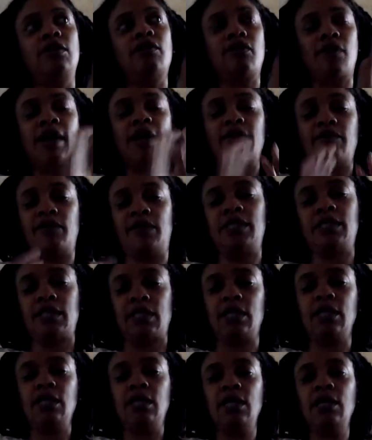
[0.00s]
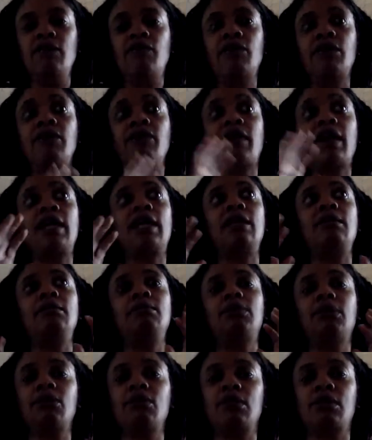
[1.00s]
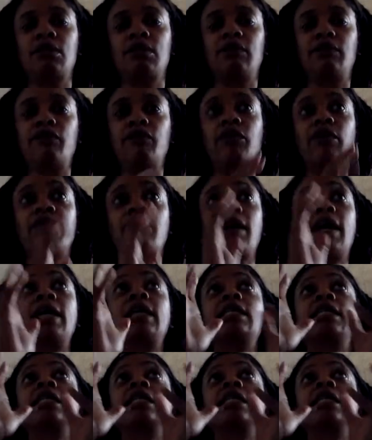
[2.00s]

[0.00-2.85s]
the right reason, for the right person, for the right